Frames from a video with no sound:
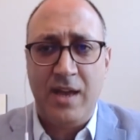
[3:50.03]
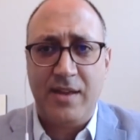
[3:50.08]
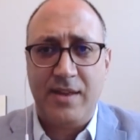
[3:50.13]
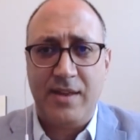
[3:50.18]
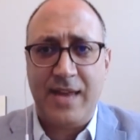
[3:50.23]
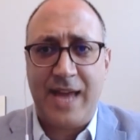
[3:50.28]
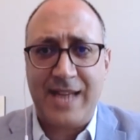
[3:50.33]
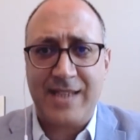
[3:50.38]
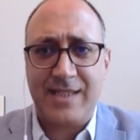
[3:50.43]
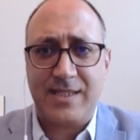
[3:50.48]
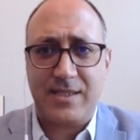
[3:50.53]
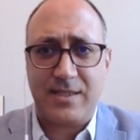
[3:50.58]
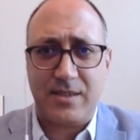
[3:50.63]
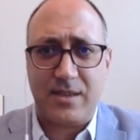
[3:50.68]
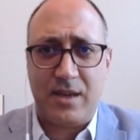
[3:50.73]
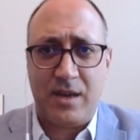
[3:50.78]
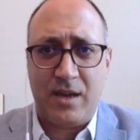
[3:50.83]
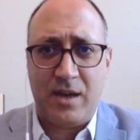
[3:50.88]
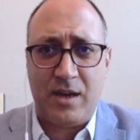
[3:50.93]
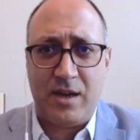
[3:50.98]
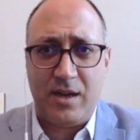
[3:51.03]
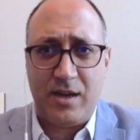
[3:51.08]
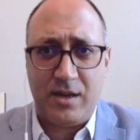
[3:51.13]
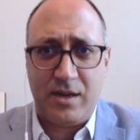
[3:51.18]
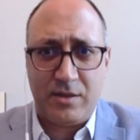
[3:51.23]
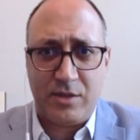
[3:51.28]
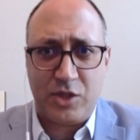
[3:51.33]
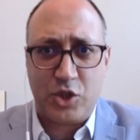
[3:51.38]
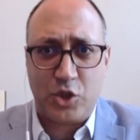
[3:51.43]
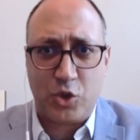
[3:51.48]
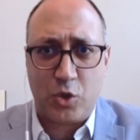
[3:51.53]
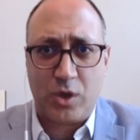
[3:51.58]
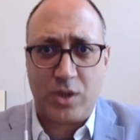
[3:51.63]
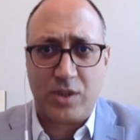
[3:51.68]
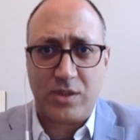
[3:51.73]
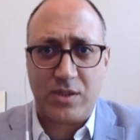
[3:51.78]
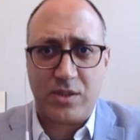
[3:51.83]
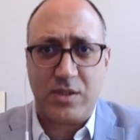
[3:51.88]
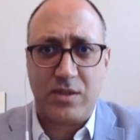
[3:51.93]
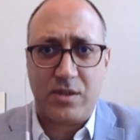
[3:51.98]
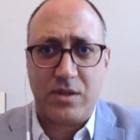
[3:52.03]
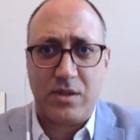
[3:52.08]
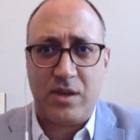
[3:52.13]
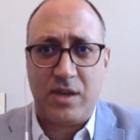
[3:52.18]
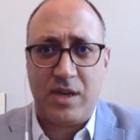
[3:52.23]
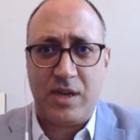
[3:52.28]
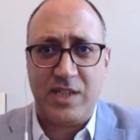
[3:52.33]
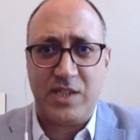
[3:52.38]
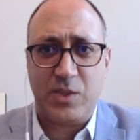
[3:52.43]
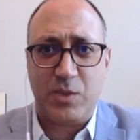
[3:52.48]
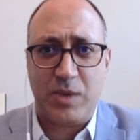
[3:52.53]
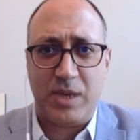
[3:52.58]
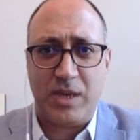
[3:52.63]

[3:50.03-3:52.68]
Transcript: That's the short and sweet.